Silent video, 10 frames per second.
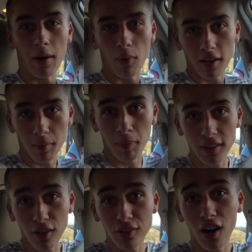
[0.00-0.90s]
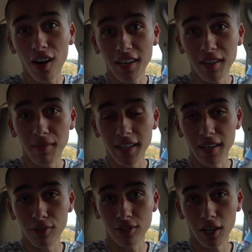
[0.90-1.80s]
they wanted to put their dog in the
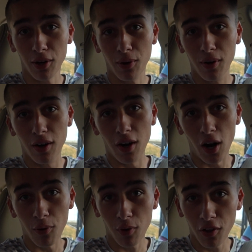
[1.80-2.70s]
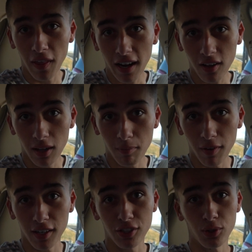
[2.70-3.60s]
video. So I'll roll that clip very